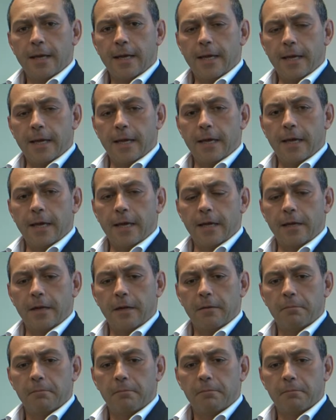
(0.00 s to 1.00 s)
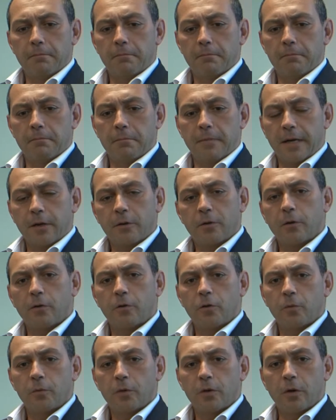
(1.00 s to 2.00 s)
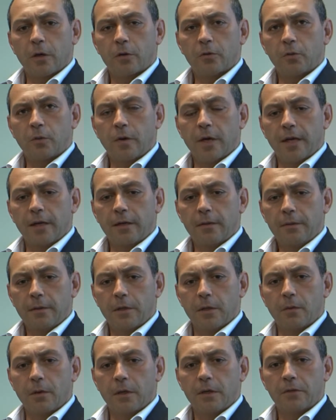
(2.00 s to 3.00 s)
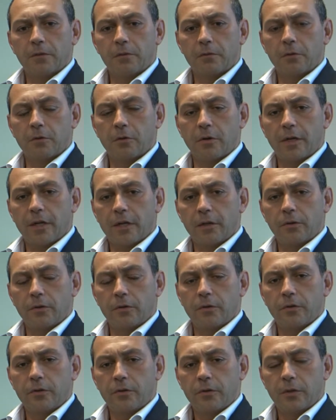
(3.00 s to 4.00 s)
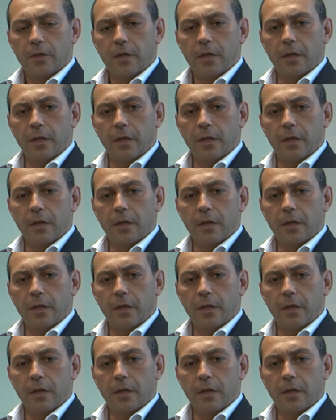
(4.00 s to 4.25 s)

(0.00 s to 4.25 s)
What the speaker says: en el marco económico actual y cuáles son los retos